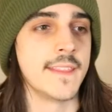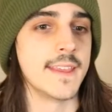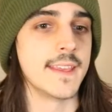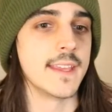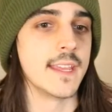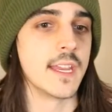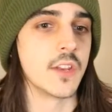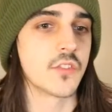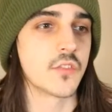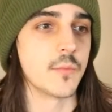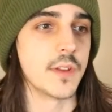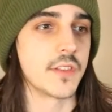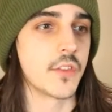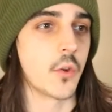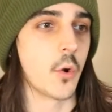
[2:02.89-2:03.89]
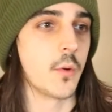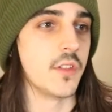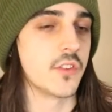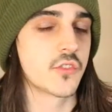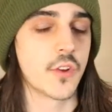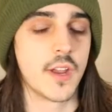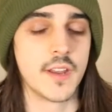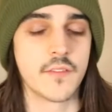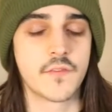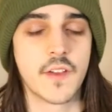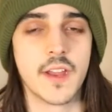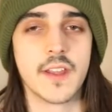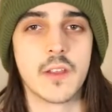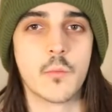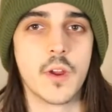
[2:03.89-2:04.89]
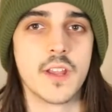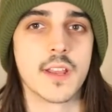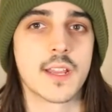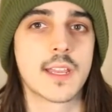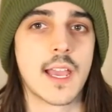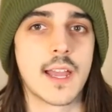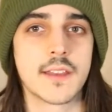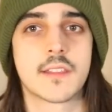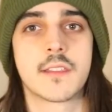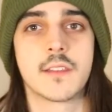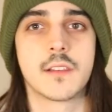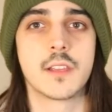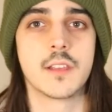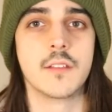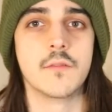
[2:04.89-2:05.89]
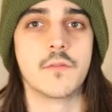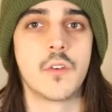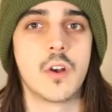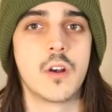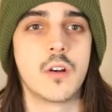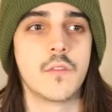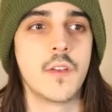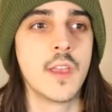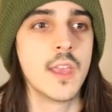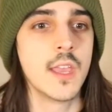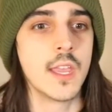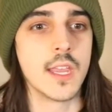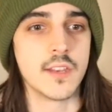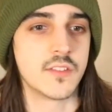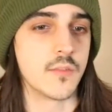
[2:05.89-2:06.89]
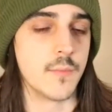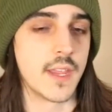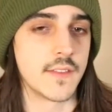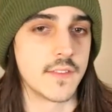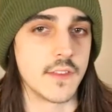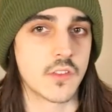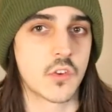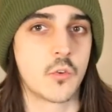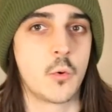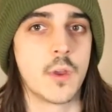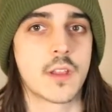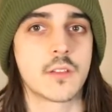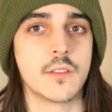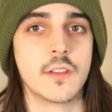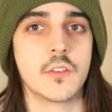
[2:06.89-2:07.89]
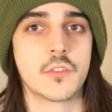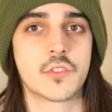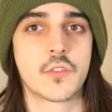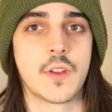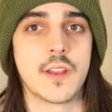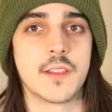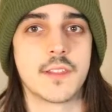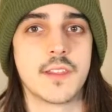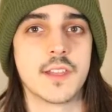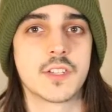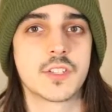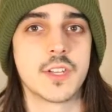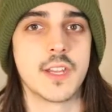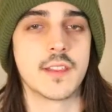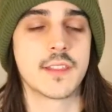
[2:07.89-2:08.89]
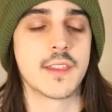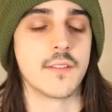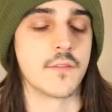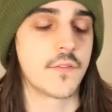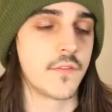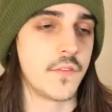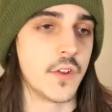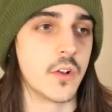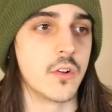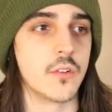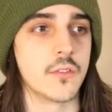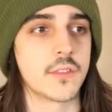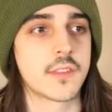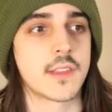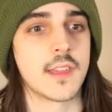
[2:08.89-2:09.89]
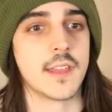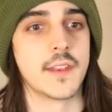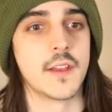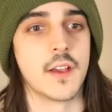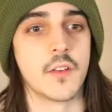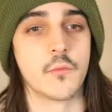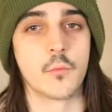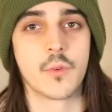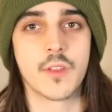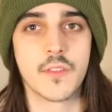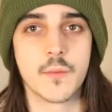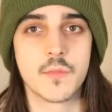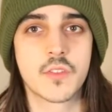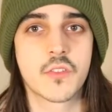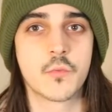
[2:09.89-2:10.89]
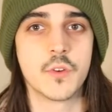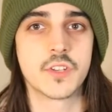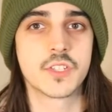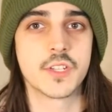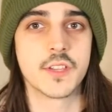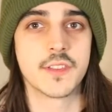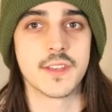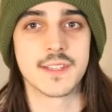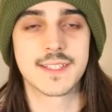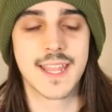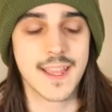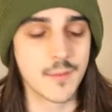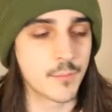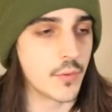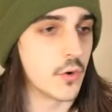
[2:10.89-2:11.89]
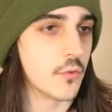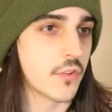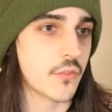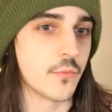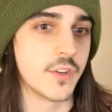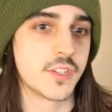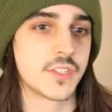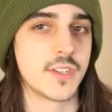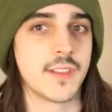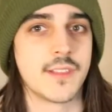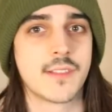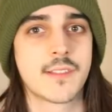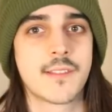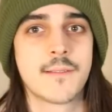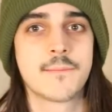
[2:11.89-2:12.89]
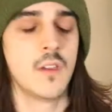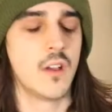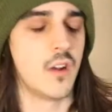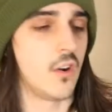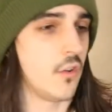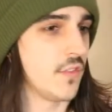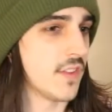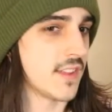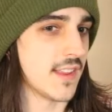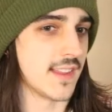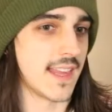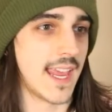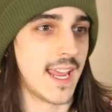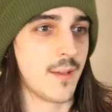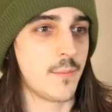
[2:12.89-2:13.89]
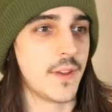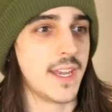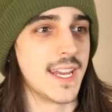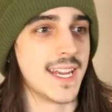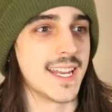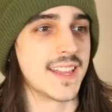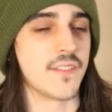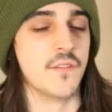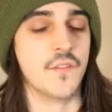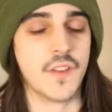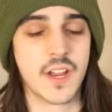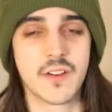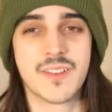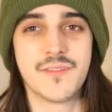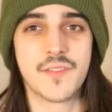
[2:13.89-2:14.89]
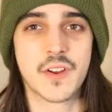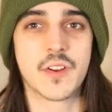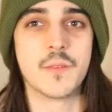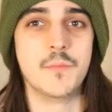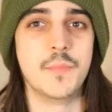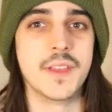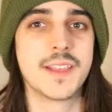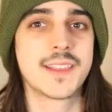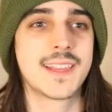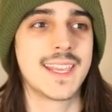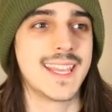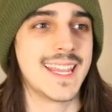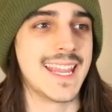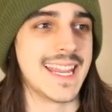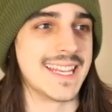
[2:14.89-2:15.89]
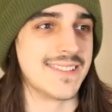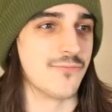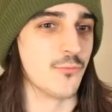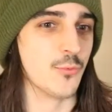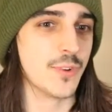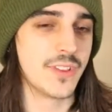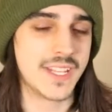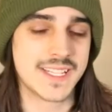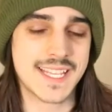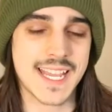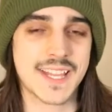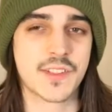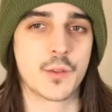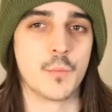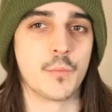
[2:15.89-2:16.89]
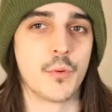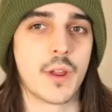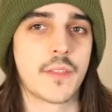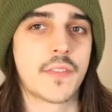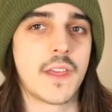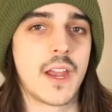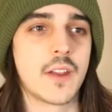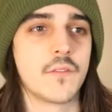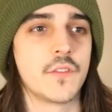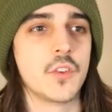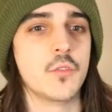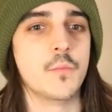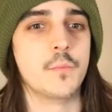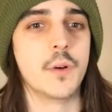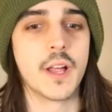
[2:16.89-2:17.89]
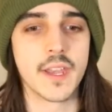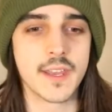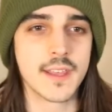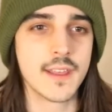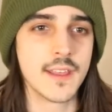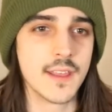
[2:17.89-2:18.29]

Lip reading: The instruments are always trying to find a way to constantly evolve and to make these quick little transitions and fills and rhythm switches and tempo switches. All this is happening and it's very, very busy. It really takes the breath out of you, but